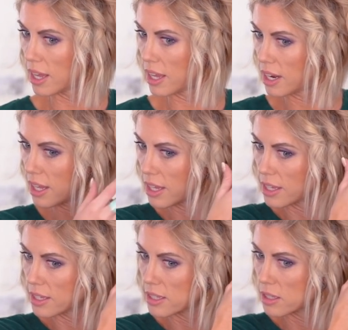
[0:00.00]
It
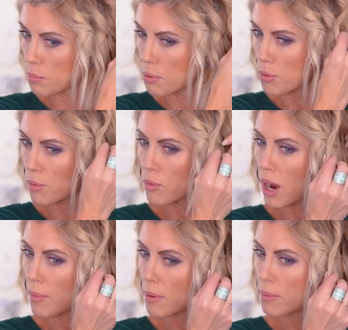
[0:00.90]
is
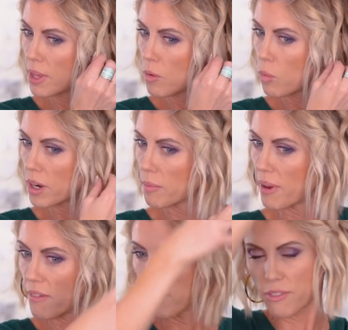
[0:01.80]
probably one of
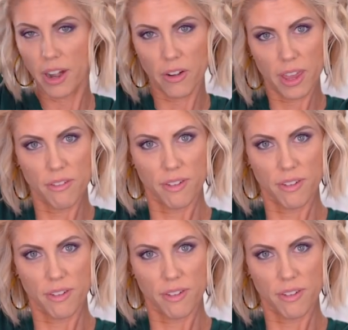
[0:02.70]
my very